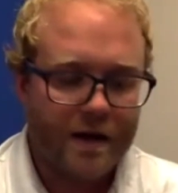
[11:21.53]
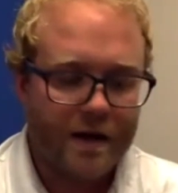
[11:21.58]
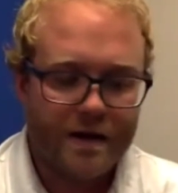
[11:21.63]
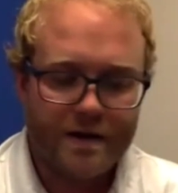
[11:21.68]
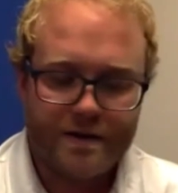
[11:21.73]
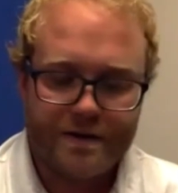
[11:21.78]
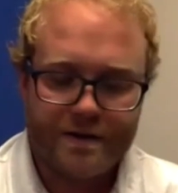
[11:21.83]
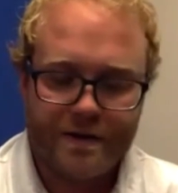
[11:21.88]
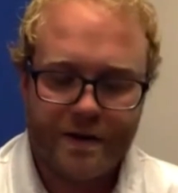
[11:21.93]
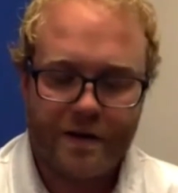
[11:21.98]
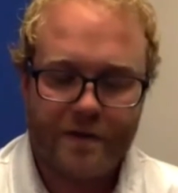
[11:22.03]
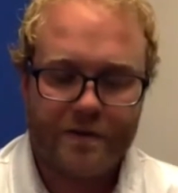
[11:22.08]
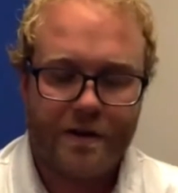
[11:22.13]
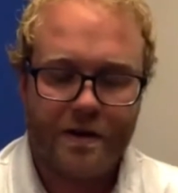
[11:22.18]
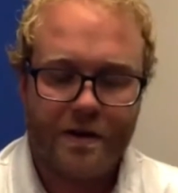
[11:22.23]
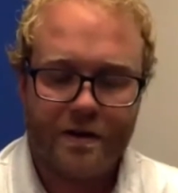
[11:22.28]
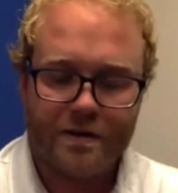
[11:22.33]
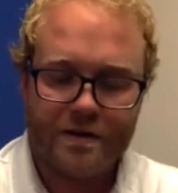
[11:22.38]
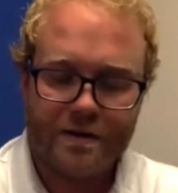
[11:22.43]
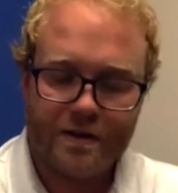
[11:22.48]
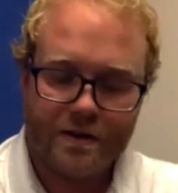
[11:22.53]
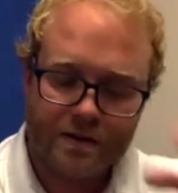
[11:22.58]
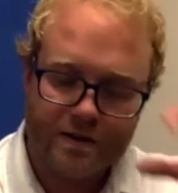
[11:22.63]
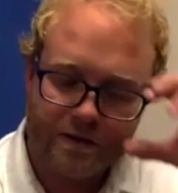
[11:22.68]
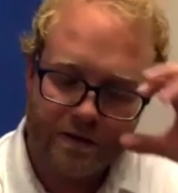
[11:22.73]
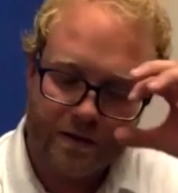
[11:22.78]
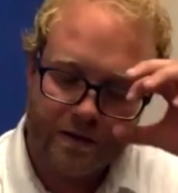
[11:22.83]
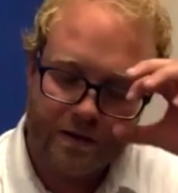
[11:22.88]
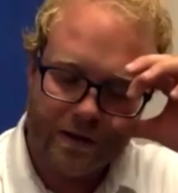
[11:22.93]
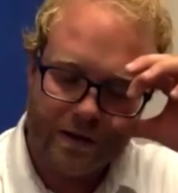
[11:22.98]
There
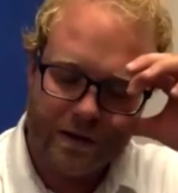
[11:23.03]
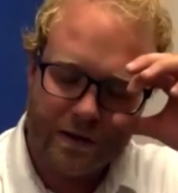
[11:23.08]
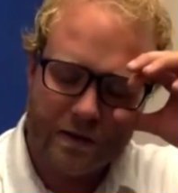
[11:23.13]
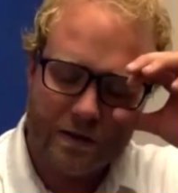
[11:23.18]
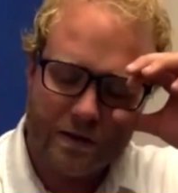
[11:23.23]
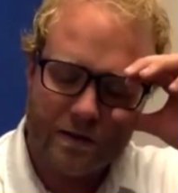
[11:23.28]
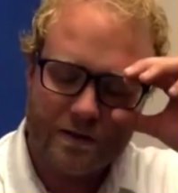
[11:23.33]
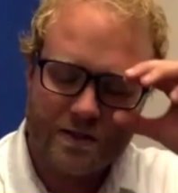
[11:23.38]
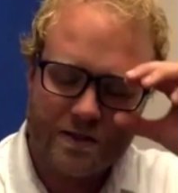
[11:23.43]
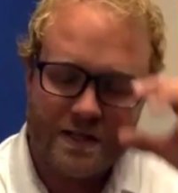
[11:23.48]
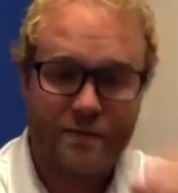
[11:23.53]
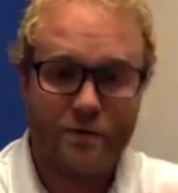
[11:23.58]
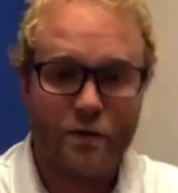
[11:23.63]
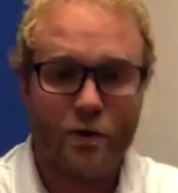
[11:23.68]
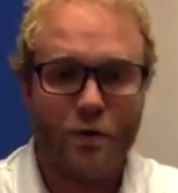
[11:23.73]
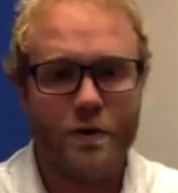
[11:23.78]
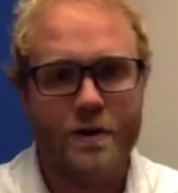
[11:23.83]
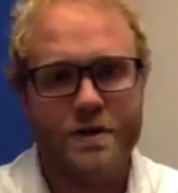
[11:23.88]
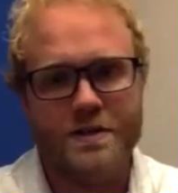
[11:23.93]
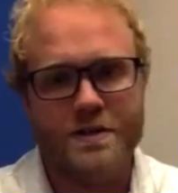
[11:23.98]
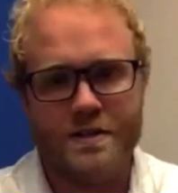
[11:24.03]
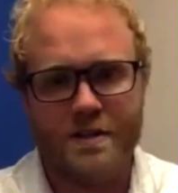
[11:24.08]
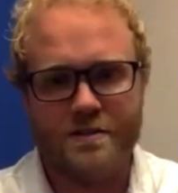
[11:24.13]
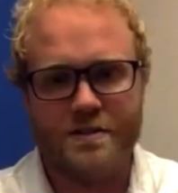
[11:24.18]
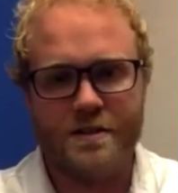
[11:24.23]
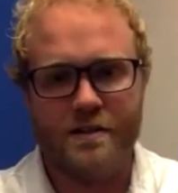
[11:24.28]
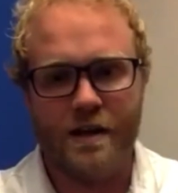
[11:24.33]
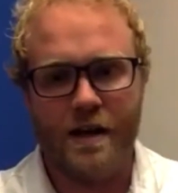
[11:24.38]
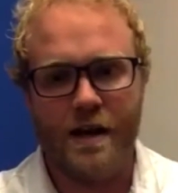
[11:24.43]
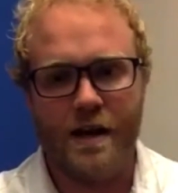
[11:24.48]
several reasons. There's
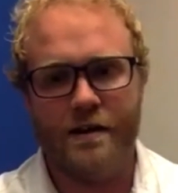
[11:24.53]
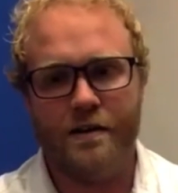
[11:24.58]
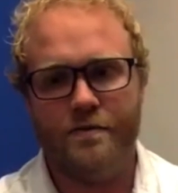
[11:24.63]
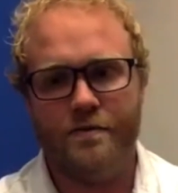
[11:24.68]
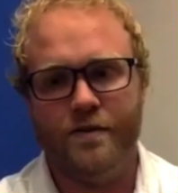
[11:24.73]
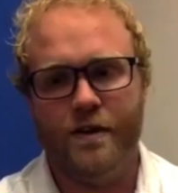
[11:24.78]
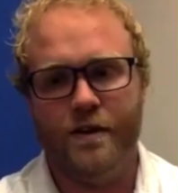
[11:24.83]
a lot of